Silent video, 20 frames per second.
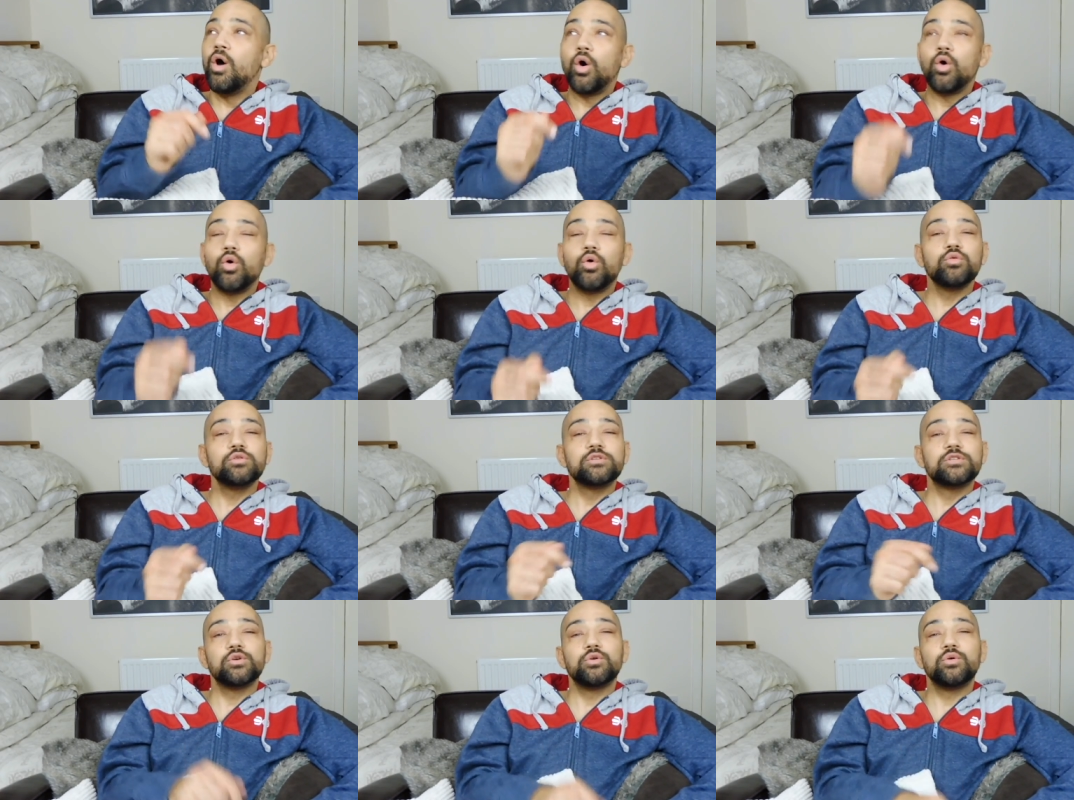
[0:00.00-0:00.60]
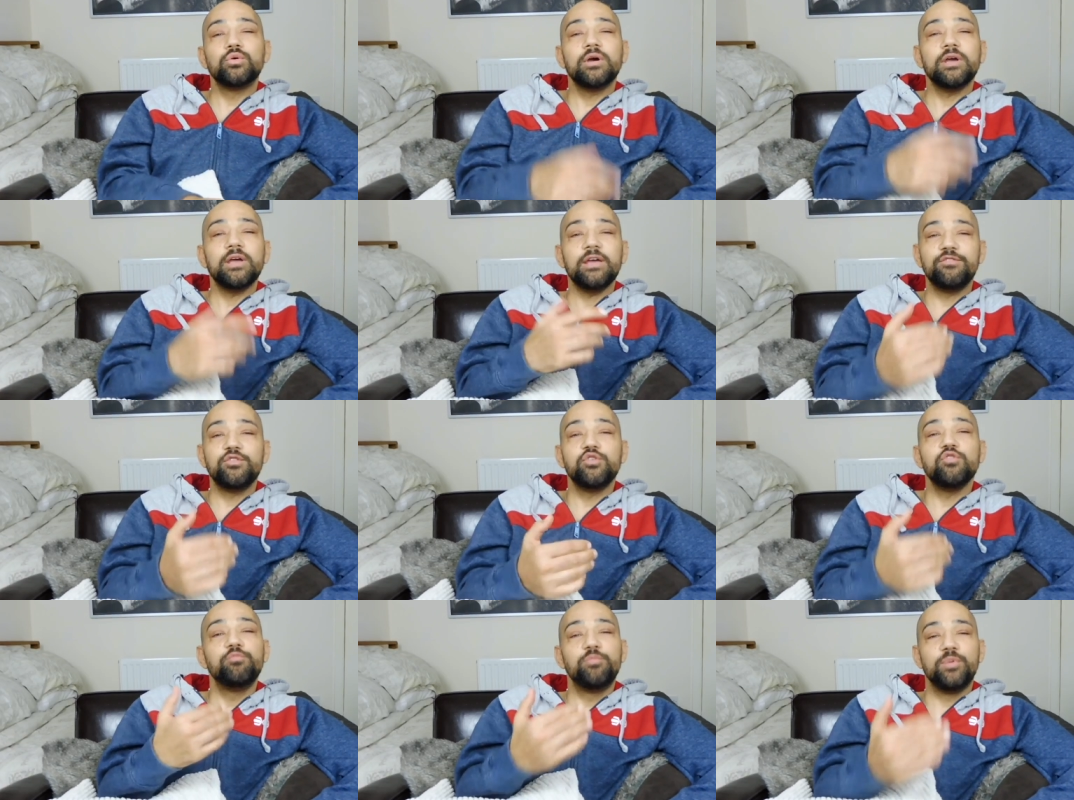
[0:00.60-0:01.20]
Also,
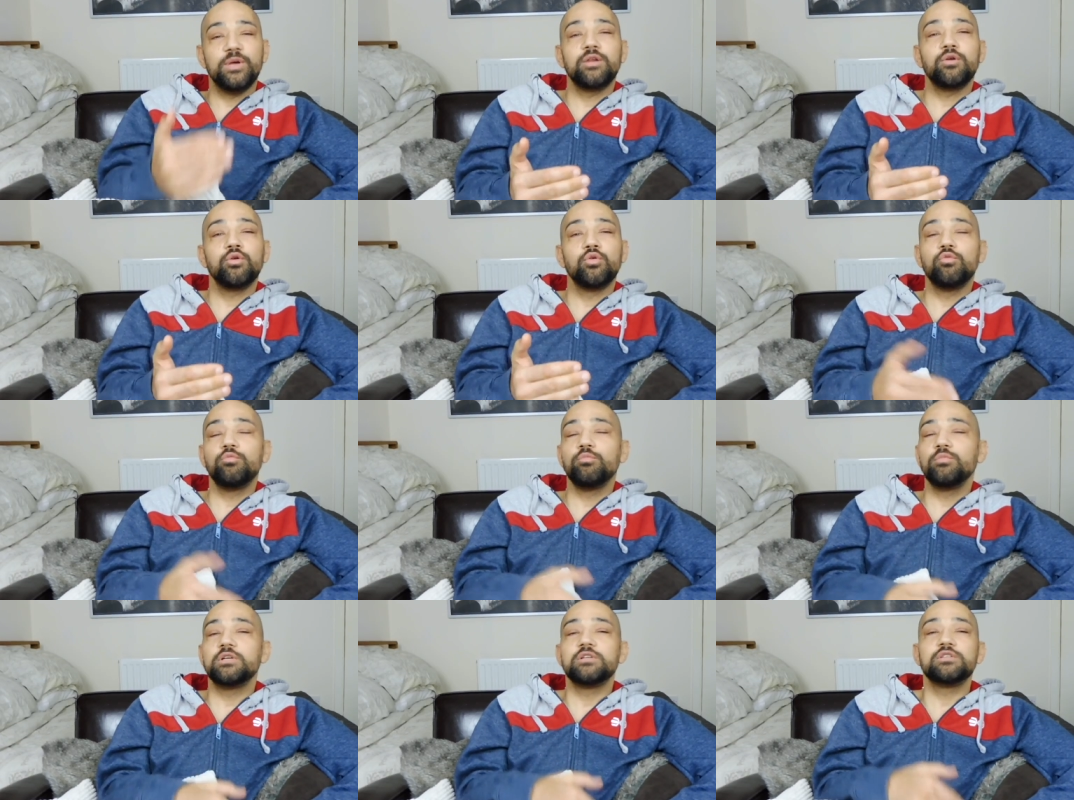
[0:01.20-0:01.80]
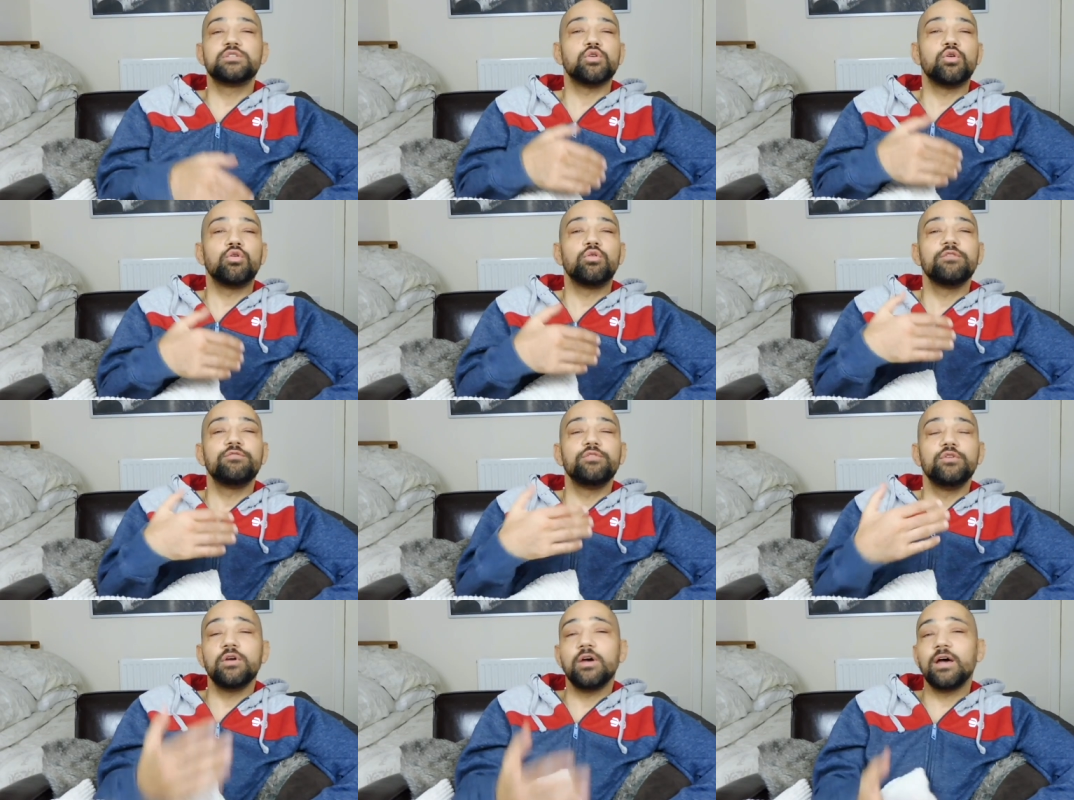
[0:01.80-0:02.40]
if you've been homeless or
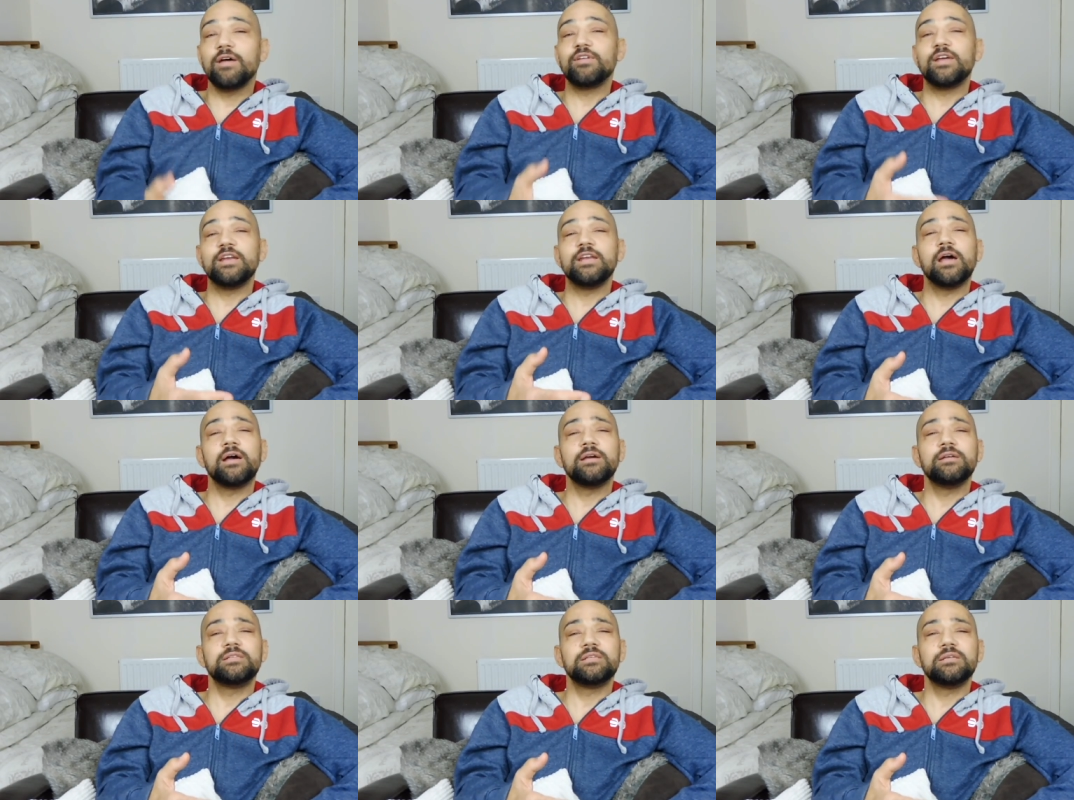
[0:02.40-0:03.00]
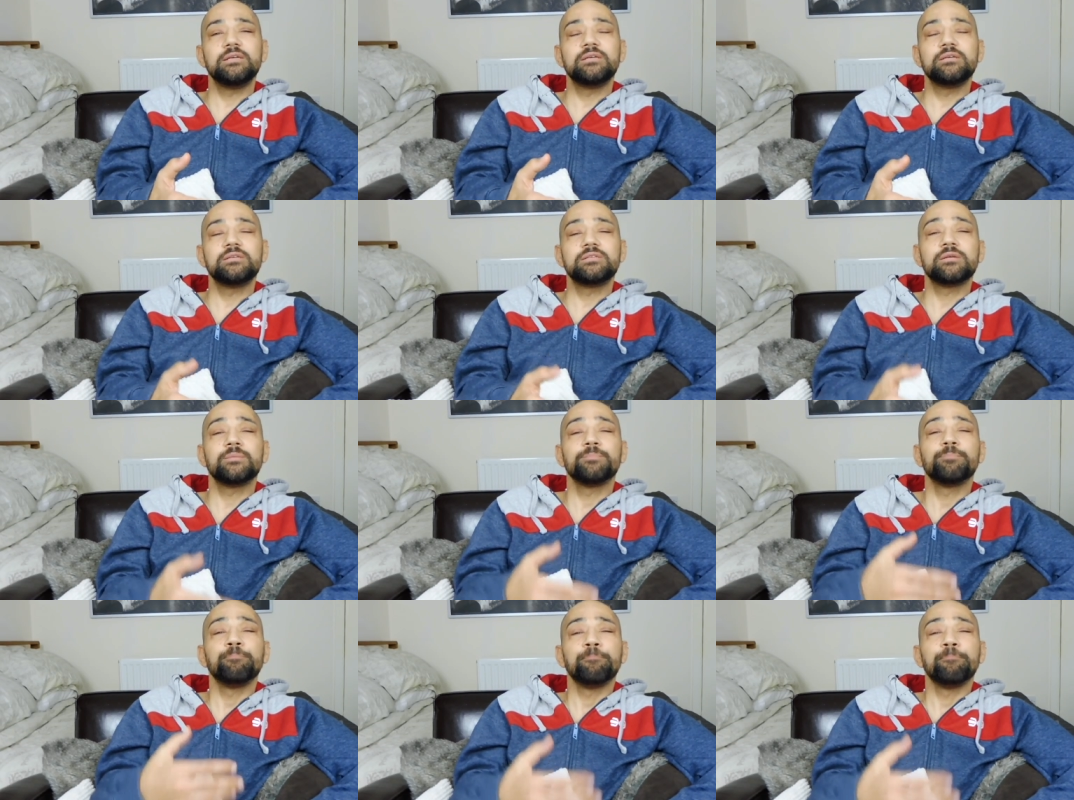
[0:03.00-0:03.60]
if you have any ideas,